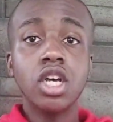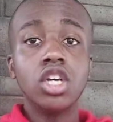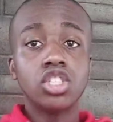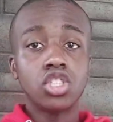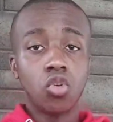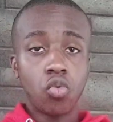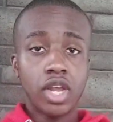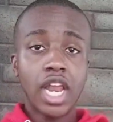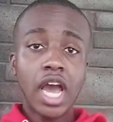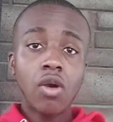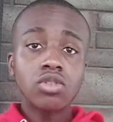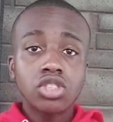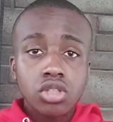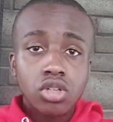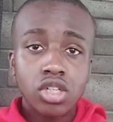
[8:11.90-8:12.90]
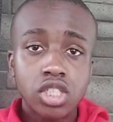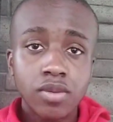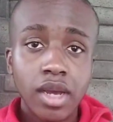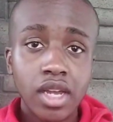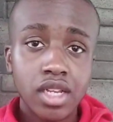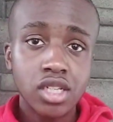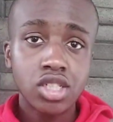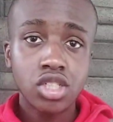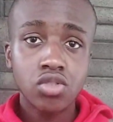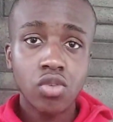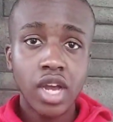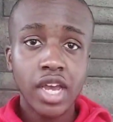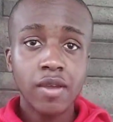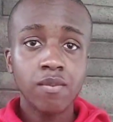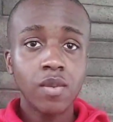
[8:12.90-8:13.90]
So when I was learning Spanish,
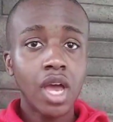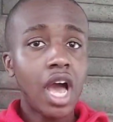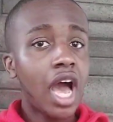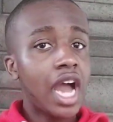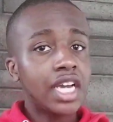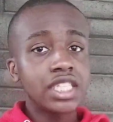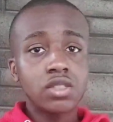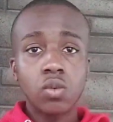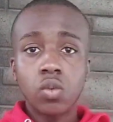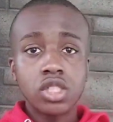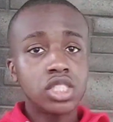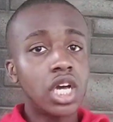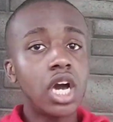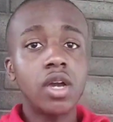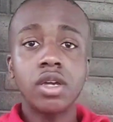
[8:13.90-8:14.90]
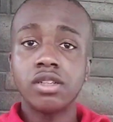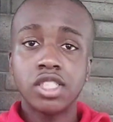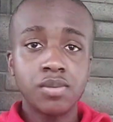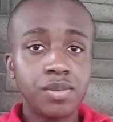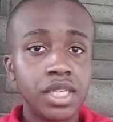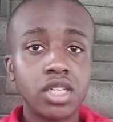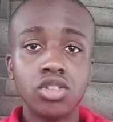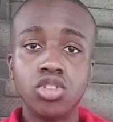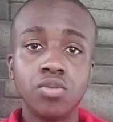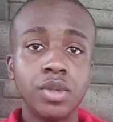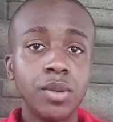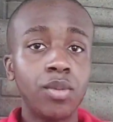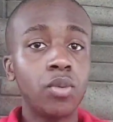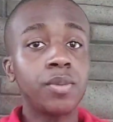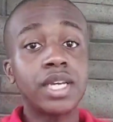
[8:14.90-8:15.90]
right, I was not speaking to
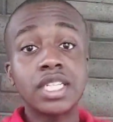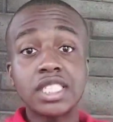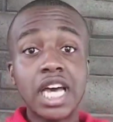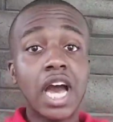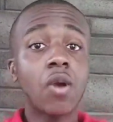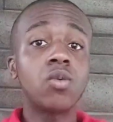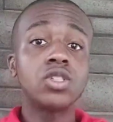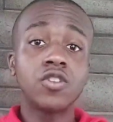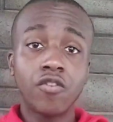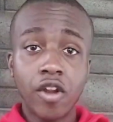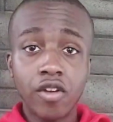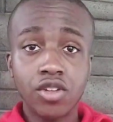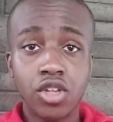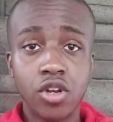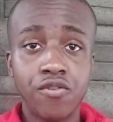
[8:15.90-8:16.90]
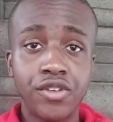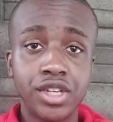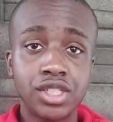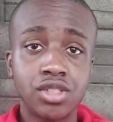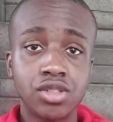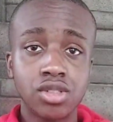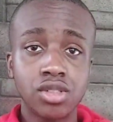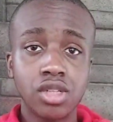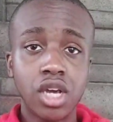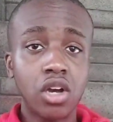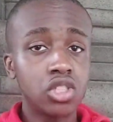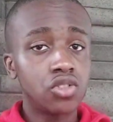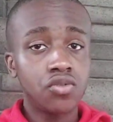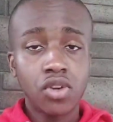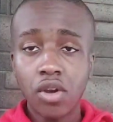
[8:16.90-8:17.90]
people because I was very nervous.
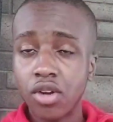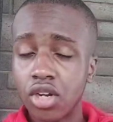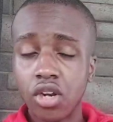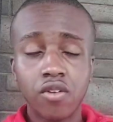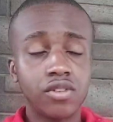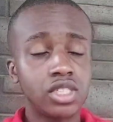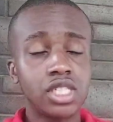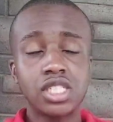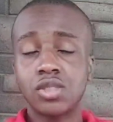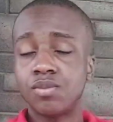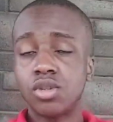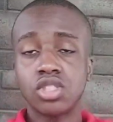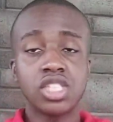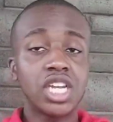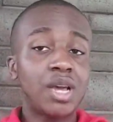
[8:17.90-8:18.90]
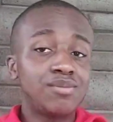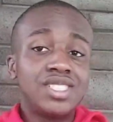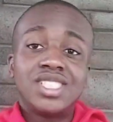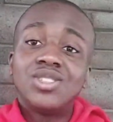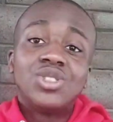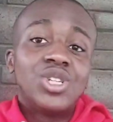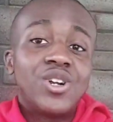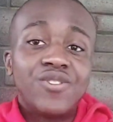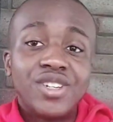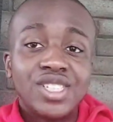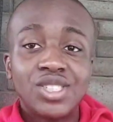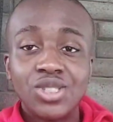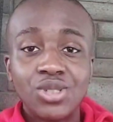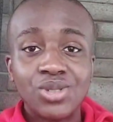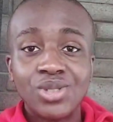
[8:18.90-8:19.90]
I was very nervous as a person. I'm still
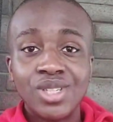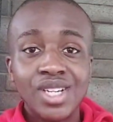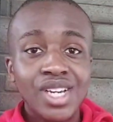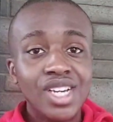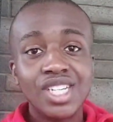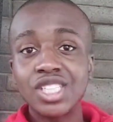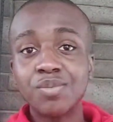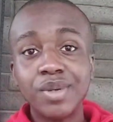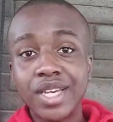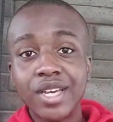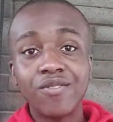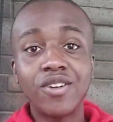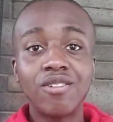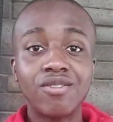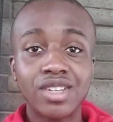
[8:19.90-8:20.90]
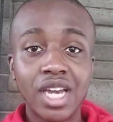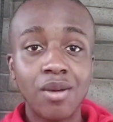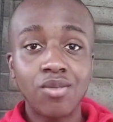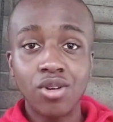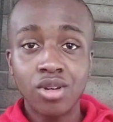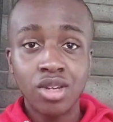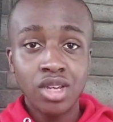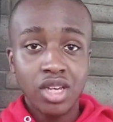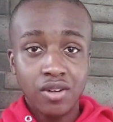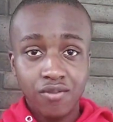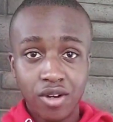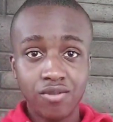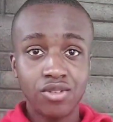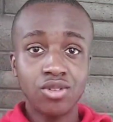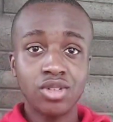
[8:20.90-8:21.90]
nervous too. Just being in front of the camera, in
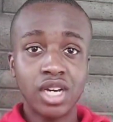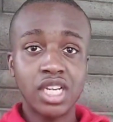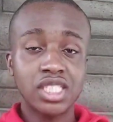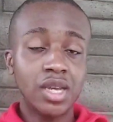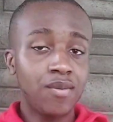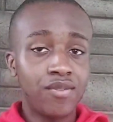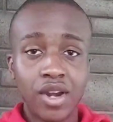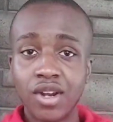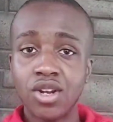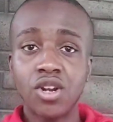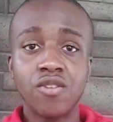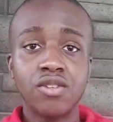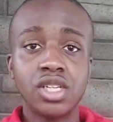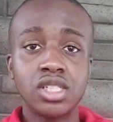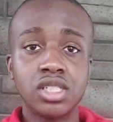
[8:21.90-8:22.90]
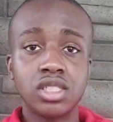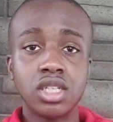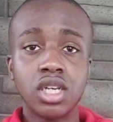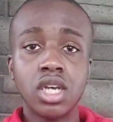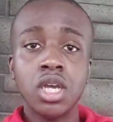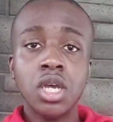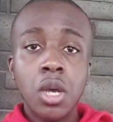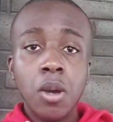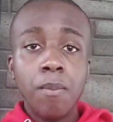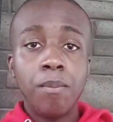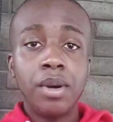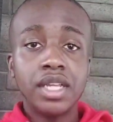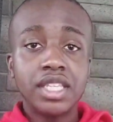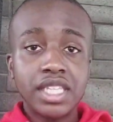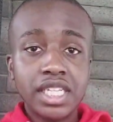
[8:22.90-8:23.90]
front of you guys, I'm very nervous.
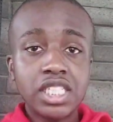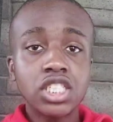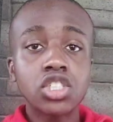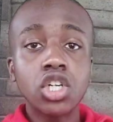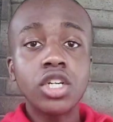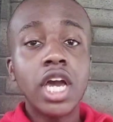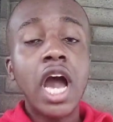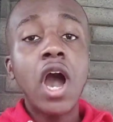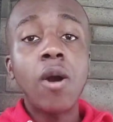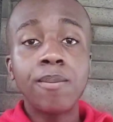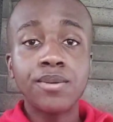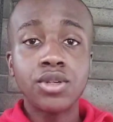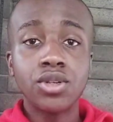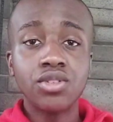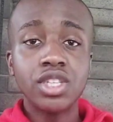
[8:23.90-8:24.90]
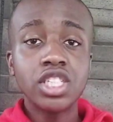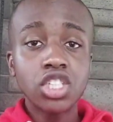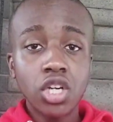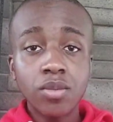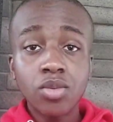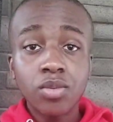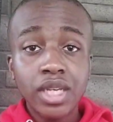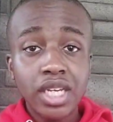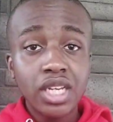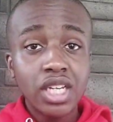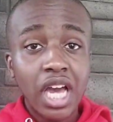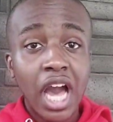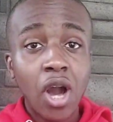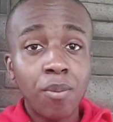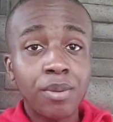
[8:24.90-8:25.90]
But this is going to help you. This is going to be
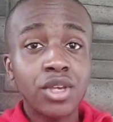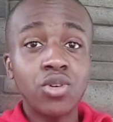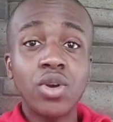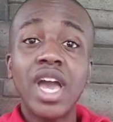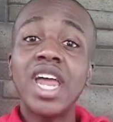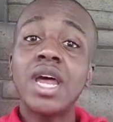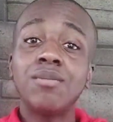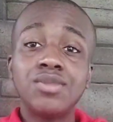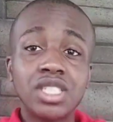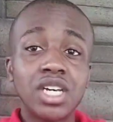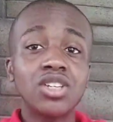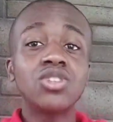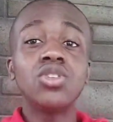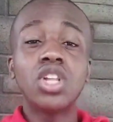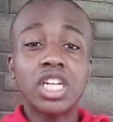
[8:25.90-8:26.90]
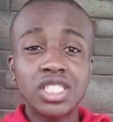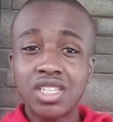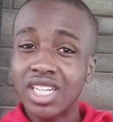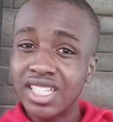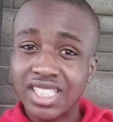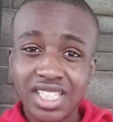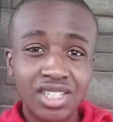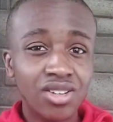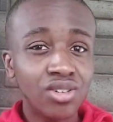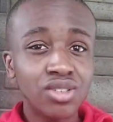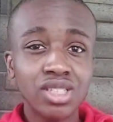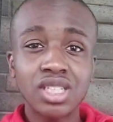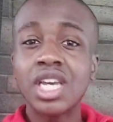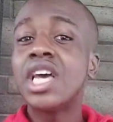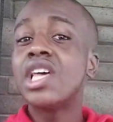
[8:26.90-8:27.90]
helping you. And I'm telling you, lots of
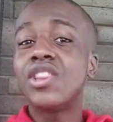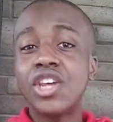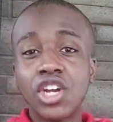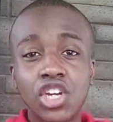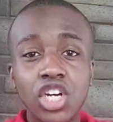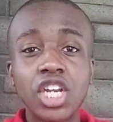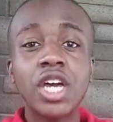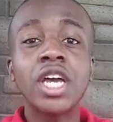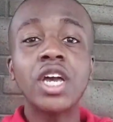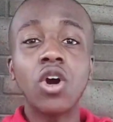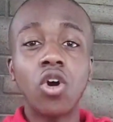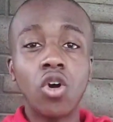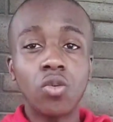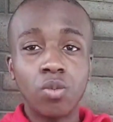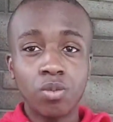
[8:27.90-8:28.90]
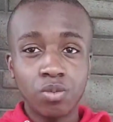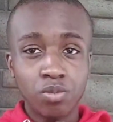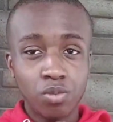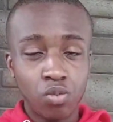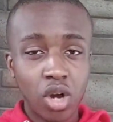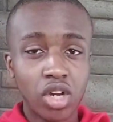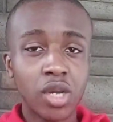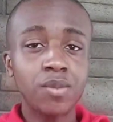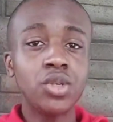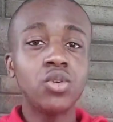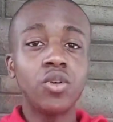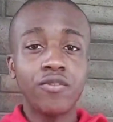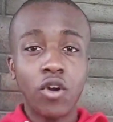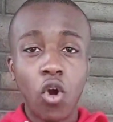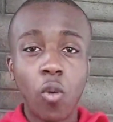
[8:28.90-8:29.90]
Latinos, they're going to welcome
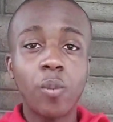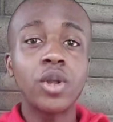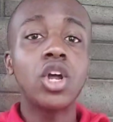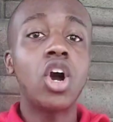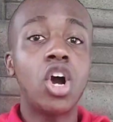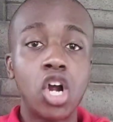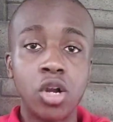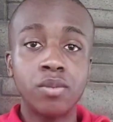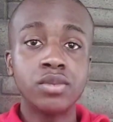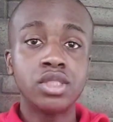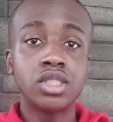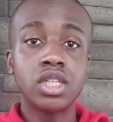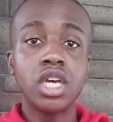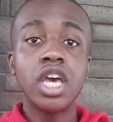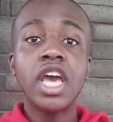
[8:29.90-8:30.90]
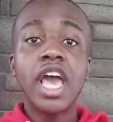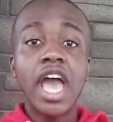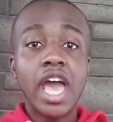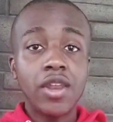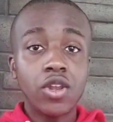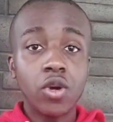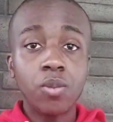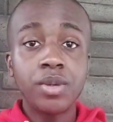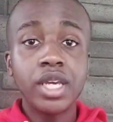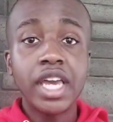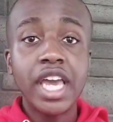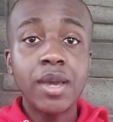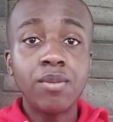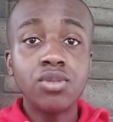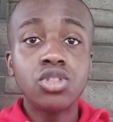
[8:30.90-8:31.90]
you with open arms. And they'll be
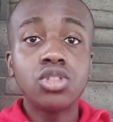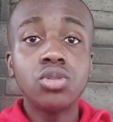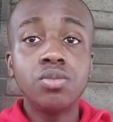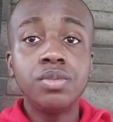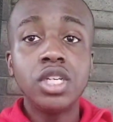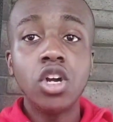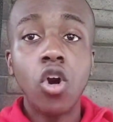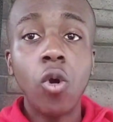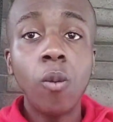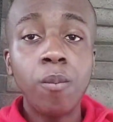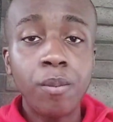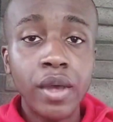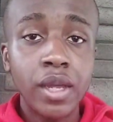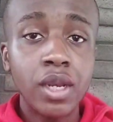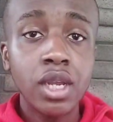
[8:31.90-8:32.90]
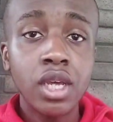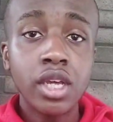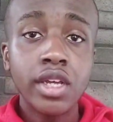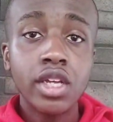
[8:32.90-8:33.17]
able to be open